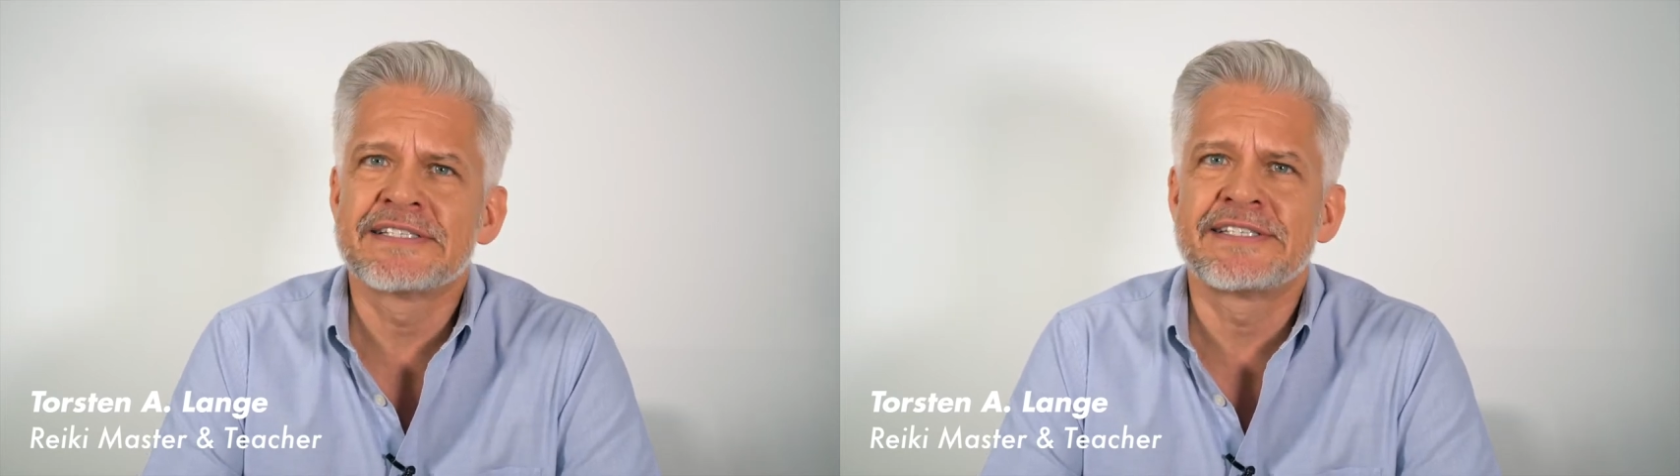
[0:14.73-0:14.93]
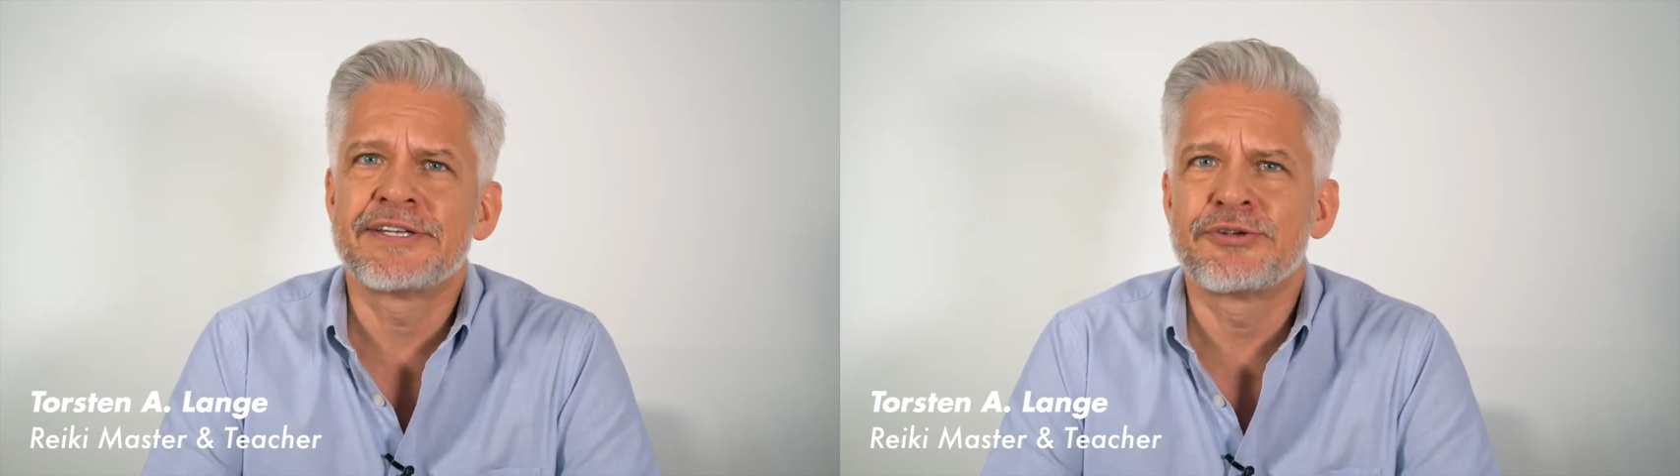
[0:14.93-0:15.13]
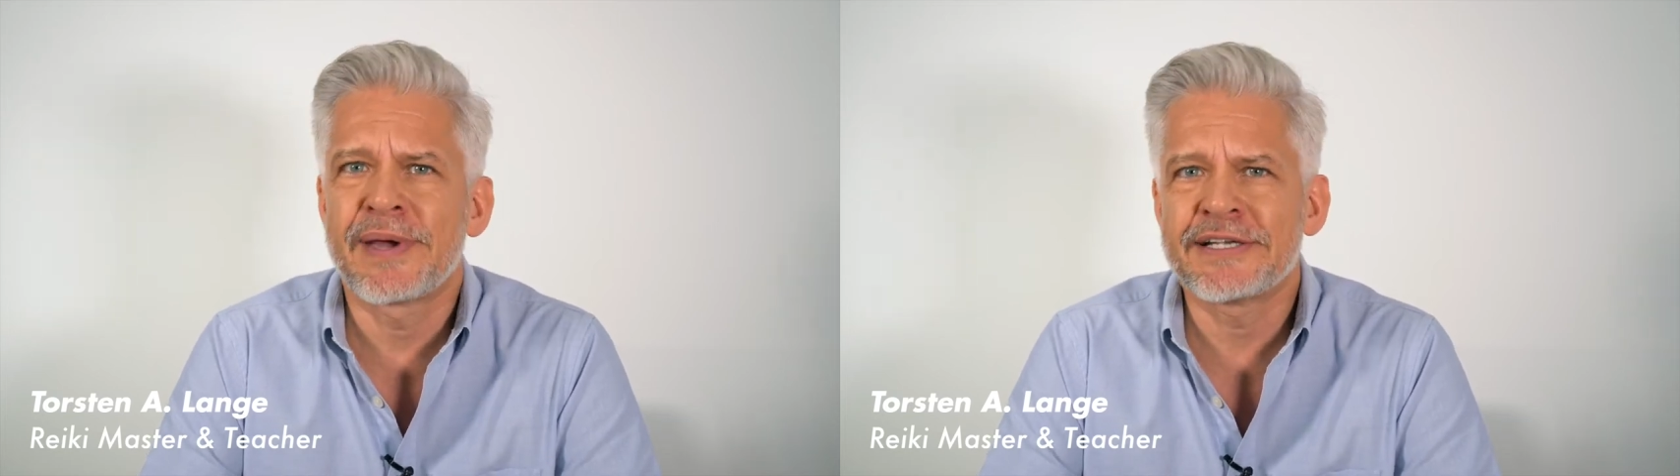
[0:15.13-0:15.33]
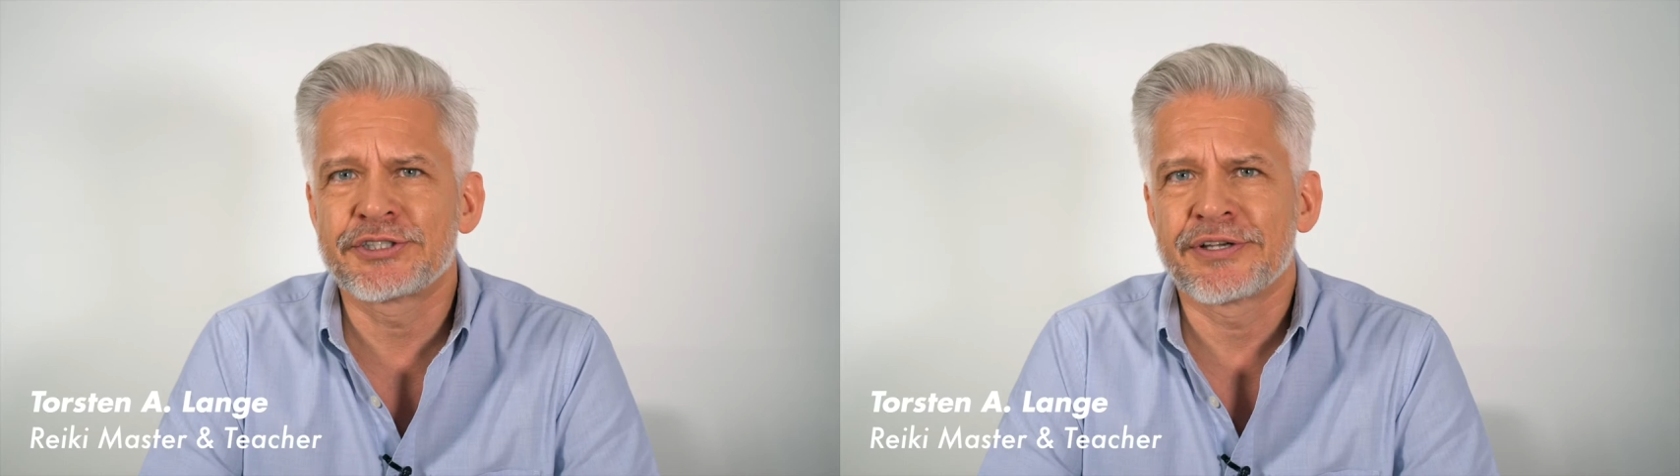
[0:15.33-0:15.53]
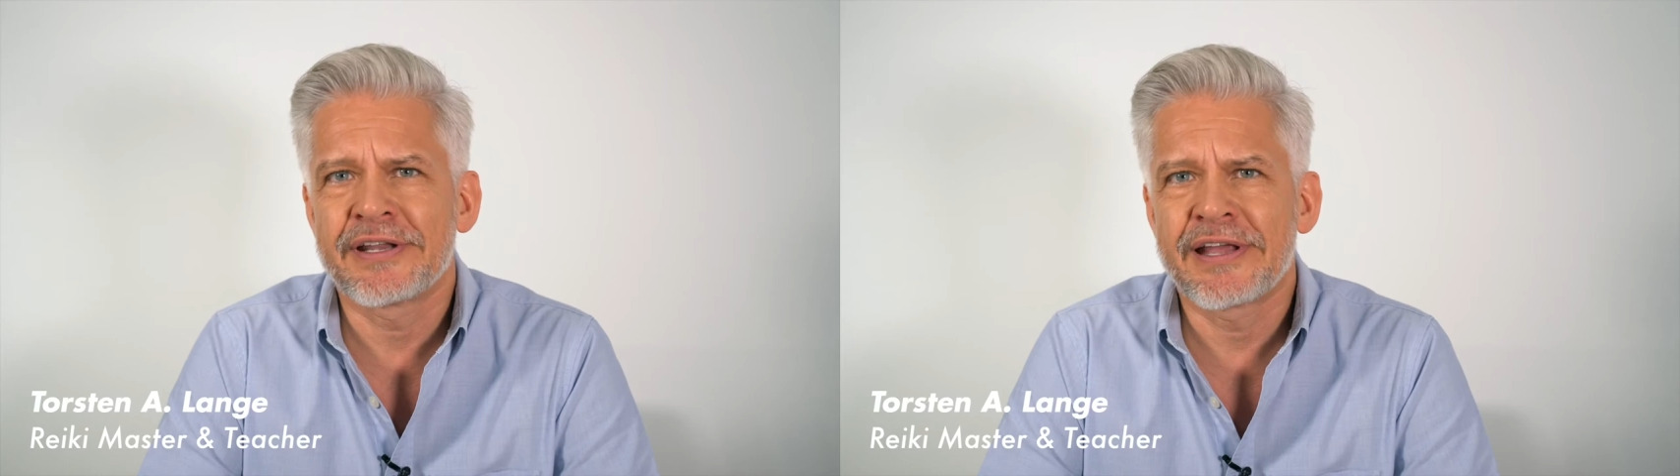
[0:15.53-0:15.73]
a
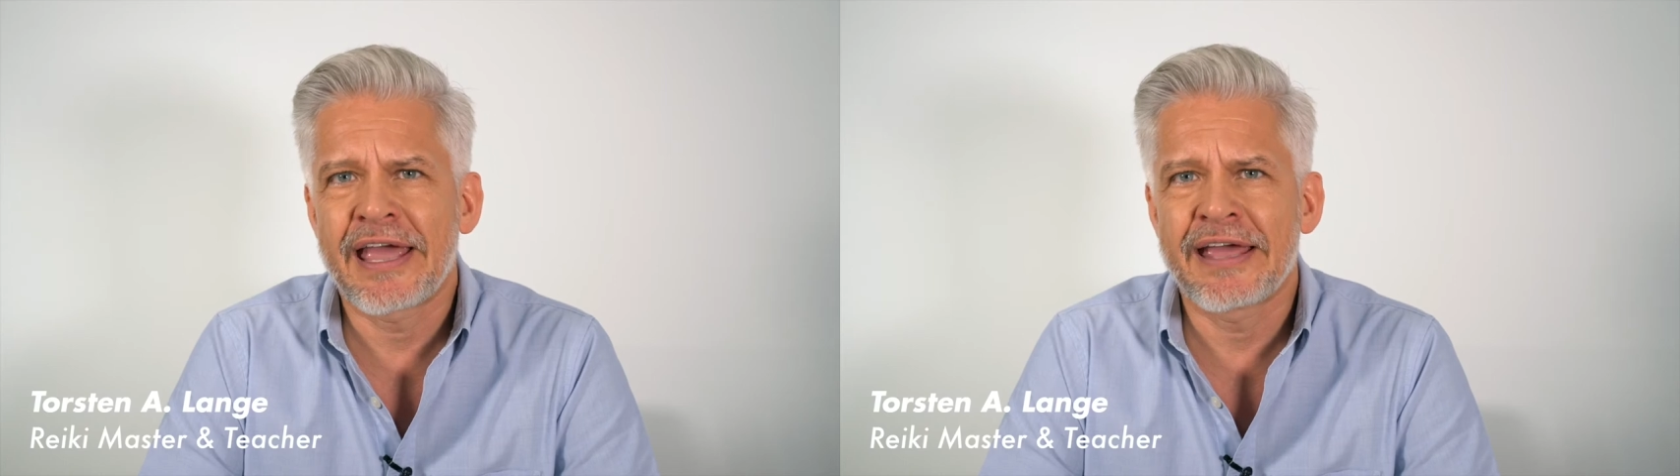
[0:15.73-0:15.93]
situation